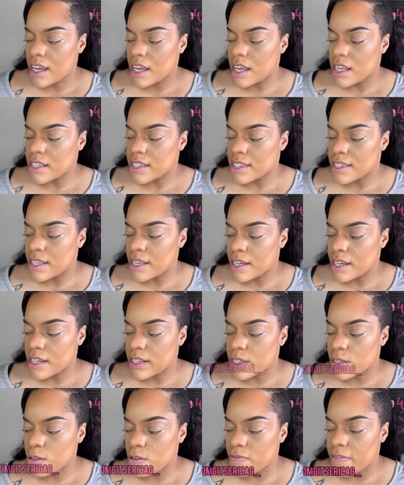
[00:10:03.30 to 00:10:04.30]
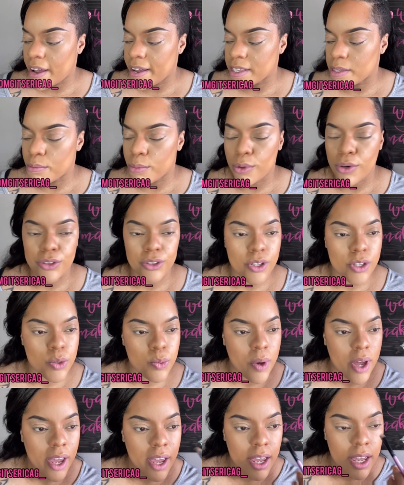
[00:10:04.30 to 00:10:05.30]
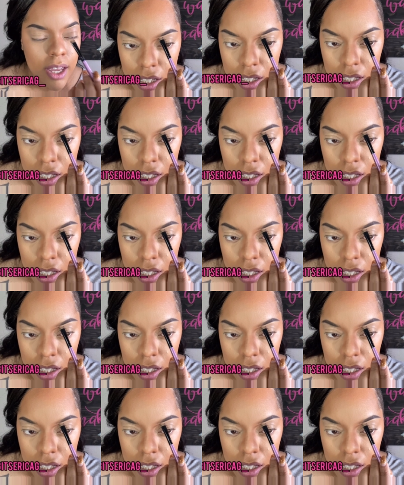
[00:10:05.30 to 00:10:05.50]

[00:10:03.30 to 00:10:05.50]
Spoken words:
It's the Too Faced Born This Way.